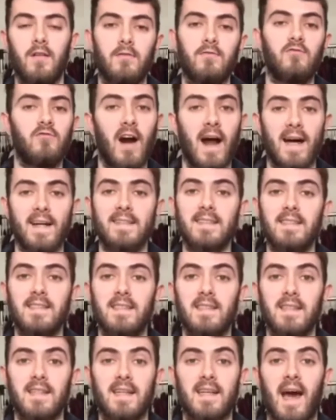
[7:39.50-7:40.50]
Rats
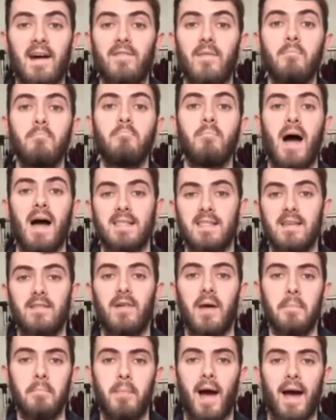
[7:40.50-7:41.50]
can have a massive
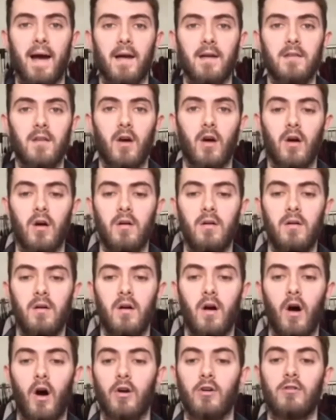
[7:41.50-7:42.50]
impact
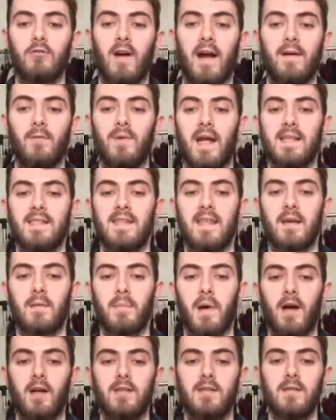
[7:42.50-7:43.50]
on ground nesting
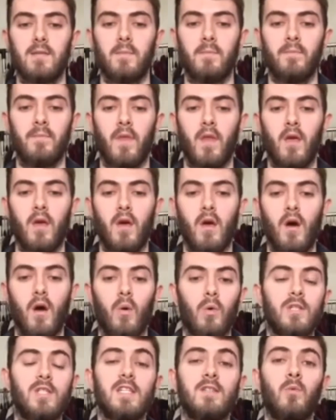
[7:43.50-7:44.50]
birds,
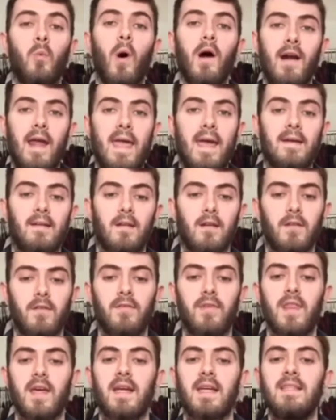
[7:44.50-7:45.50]
which is worrying
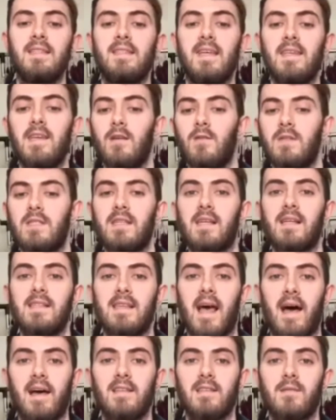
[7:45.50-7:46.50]
for the continued
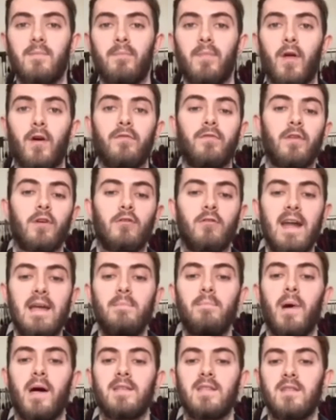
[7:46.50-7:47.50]
success of the great
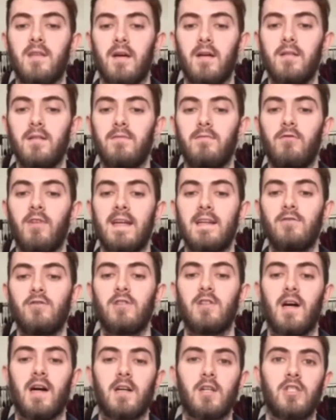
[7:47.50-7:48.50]
bustard
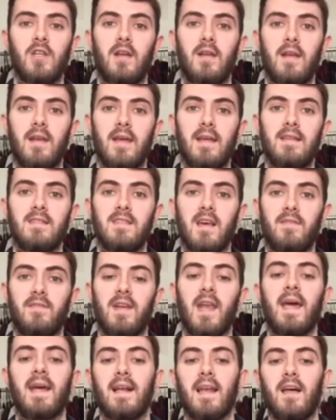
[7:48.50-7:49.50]
reintroduction in southern
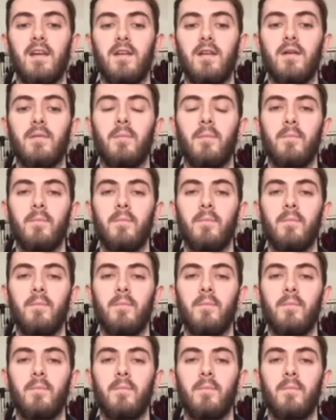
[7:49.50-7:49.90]
England.